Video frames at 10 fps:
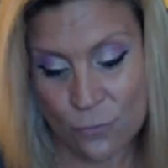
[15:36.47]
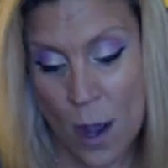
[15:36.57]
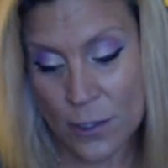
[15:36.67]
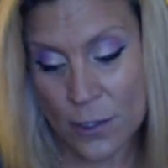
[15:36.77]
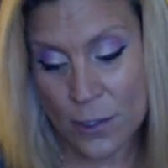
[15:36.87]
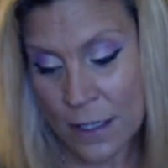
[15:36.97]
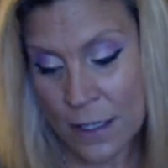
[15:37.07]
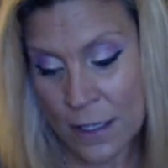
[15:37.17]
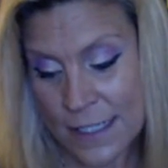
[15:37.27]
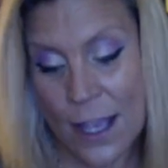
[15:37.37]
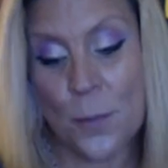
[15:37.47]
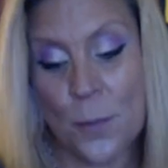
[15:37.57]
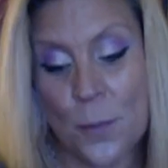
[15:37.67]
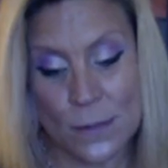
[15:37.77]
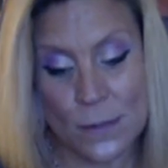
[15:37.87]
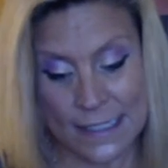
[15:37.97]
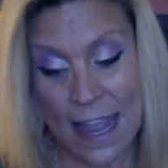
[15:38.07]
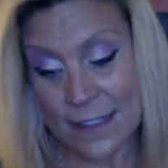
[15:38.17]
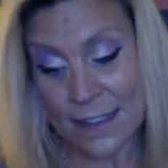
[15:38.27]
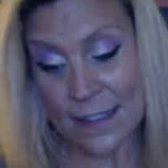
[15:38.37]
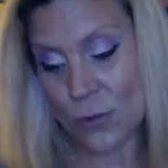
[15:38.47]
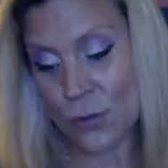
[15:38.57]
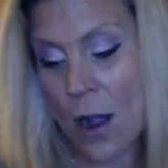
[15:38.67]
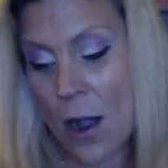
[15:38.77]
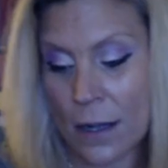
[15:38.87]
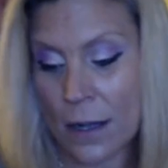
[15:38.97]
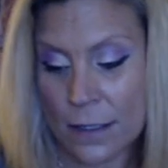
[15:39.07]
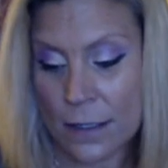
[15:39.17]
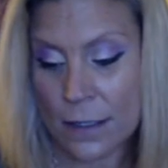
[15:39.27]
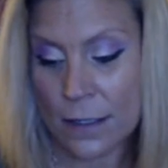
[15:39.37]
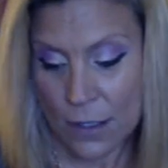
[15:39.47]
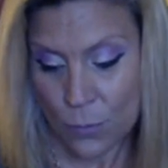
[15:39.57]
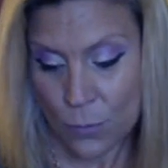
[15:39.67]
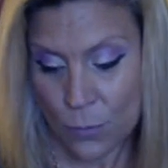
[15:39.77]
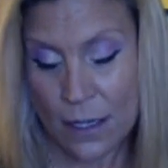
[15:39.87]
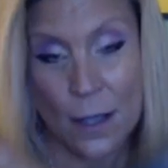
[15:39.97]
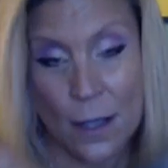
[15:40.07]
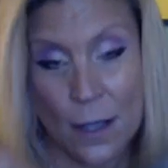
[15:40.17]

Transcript: Water to help you stand strong when it comes